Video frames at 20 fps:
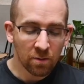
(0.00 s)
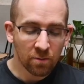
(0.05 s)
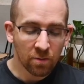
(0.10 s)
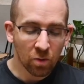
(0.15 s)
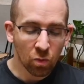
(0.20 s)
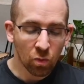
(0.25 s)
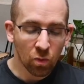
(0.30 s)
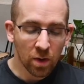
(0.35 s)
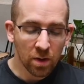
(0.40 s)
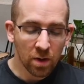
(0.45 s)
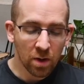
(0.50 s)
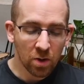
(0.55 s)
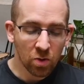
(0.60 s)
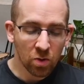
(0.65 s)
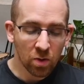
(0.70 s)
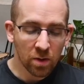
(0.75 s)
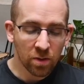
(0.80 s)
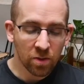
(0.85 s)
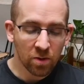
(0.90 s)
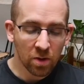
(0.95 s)

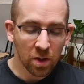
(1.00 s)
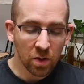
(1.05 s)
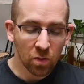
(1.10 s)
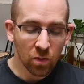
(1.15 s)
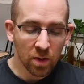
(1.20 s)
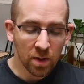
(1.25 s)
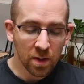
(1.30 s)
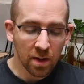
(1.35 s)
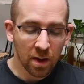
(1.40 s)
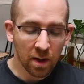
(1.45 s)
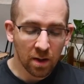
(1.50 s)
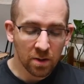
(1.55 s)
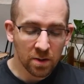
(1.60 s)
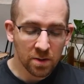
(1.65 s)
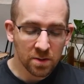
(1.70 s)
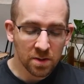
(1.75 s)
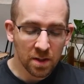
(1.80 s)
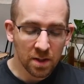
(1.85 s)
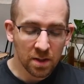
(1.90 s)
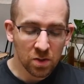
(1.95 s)

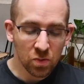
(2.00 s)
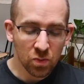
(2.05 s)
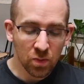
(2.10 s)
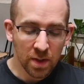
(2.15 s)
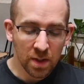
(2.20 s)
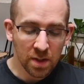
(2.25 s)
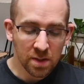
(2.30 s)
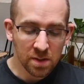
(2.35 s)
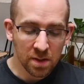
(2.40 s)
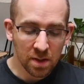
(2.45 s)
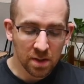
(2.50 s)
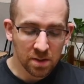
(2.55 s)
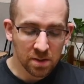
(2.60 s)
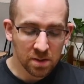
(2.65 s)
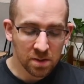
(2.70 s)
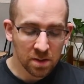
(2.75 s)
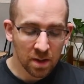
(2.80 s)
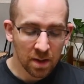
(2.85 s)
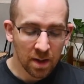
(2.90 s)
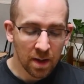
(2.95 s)

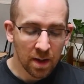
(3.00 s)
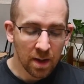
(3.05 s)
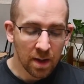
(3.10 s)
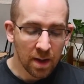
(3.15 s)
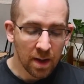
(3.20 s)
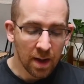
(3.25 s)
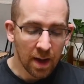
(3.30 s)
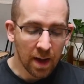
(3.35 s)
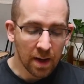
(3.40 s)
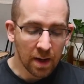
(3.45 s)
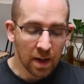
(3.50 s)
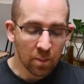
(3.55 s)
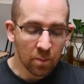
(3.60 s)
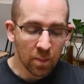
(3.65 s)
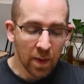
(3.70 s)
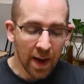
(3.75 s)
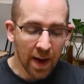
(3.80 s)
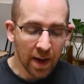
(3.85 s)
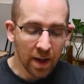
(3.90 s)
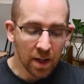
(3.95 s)
$131.20, and a
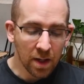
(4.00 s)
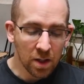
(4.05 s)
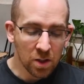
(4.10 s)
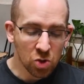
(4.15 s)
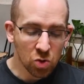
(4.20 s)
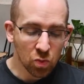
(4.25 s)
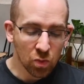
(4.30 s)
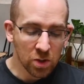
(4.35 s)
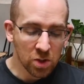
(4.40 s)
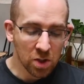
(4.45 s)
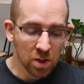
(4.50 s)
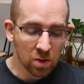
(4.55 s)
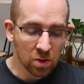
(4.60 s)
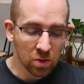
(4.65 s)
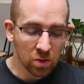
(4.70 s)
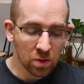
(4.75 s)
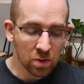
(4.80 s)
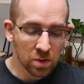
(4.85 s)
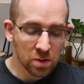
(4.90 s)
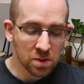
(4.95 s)
package which
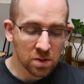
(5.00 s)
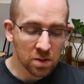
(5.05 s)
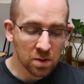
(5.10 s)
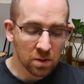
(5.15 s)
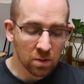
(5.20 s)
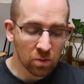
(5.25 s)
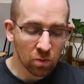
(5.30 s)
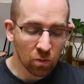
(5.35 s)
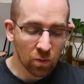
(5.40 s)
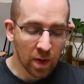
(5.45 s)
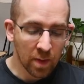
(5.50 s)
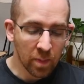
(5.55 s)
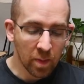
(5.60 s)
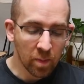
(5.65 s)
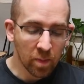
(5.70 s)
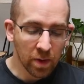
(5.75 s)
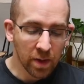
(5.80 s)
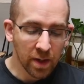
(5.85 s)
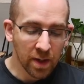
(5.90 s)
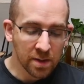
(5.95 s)
includes wiper
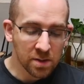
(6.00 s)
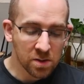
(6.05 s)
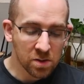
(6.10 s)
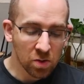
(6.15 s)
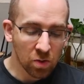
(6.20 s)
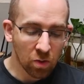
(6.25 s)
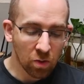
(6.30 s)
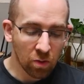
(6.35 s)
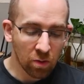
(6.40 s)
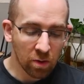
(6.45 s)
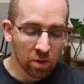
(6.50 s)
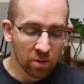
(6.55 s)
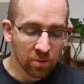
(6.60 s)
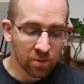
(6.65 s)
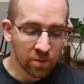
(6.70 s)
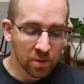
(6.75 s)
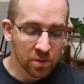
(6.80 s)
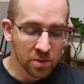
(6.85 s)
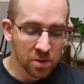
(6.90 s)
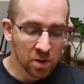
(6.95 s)
blades, oil
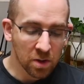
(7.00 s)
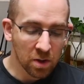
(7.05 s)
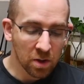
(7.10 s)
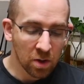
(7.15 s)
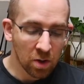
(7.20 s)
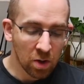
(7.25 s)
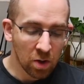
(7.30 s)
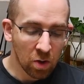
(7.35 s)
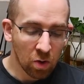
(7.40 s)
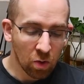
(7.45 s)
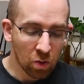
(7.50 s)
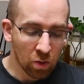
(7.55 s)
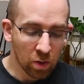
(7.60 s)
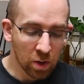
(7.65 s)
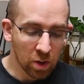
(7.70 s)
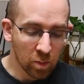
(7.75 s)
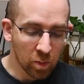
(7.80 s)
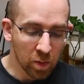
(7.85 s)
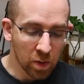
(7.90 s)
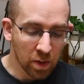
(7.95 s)
filter, oil
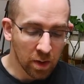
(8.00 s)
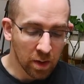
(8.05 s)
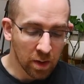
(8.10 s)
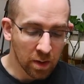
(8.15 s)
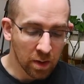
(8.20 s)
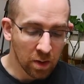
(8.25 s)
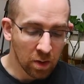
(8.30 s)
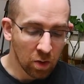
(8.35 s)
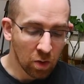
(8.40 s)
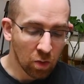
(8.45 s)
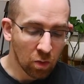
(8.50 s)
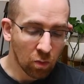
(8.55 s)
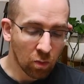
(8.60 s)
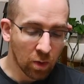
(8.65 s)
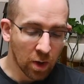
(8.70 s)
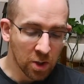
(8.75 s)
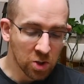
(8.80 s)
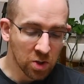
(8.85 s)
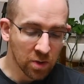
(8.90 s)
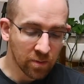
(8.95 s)
plug,
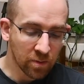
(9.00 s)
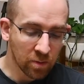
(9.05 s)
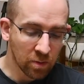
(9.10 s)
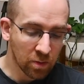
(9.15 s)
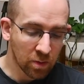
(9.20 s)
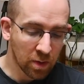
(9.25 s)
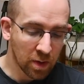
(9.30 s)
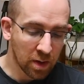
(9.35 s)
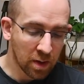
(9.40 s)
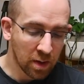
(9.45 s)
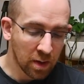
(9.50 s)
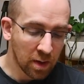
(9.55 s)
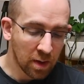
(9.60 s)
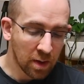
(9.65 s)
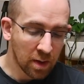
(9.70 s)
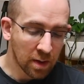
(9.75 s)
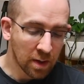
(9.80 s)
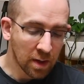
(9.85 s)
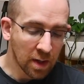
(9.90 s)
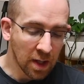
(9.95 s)
washer fluid,
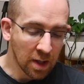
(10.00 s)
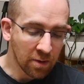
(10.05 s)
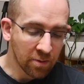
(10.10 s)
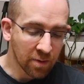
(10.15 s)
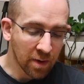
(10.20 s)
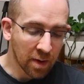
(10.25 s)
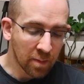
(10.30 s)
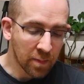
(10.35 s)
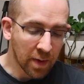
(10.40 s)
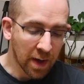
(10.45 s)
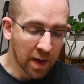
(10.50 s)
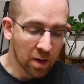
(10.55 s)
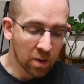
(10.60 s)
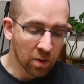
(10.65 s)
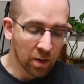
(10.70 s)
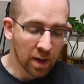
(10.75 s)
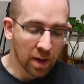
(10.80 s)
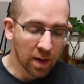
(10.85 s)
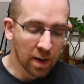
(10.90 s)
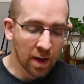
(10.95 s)
key fob
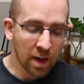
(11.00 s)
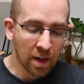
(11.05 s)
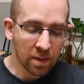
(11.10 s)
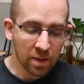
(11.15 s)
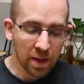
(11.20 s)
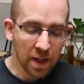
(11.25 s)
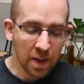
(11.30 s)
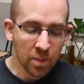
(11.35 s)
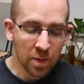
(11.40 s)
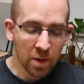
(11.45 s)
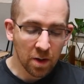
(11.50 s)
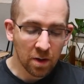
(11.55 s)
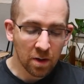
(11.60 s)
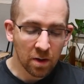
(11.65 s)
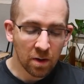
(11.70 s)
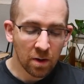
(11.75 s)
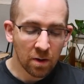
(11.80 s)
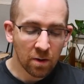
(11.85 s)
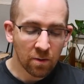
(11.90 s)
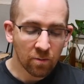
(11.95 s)
battery, and labor
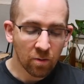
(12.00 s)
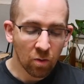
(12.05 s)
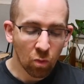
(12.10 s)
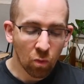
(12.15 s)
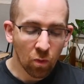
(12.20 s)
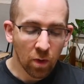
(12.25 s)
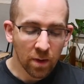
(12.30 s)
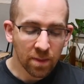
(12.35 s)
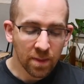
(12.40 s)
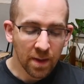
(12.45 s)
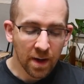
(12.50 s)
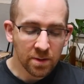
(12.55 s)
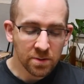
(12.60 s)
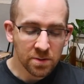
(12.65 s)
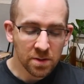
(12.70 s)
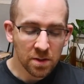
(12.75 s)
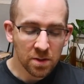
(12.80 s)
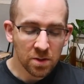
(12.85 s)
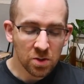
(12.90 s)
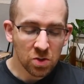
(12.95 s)
for
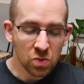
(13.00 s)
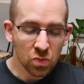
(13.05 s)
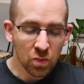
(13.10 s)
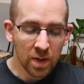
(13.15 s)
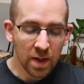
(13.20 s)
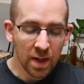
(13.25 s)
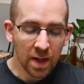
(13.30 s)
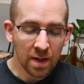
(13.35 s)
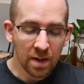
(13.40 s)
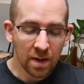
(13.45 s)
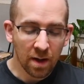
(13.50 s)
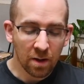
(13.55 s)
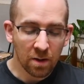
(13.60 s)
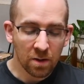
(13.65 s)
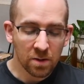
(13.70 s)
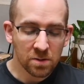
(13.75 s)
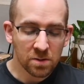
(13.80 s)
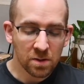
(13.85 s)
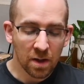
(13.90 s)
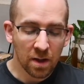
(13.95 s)

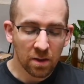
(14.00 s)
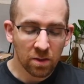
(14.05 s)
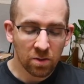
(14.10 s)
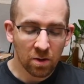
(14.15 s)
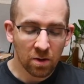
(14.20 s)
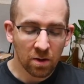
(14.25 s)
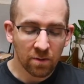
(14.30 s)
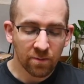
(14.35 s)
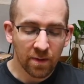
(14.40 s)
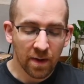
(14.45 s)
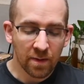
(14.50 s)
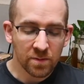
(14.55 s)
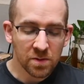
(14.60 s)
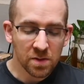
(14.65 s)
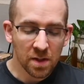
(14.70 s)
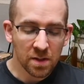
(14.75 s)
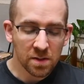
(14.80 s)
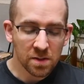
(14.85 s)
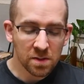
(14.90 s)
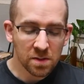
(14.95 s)

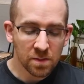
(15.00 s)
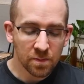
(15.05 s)
$1,028.35.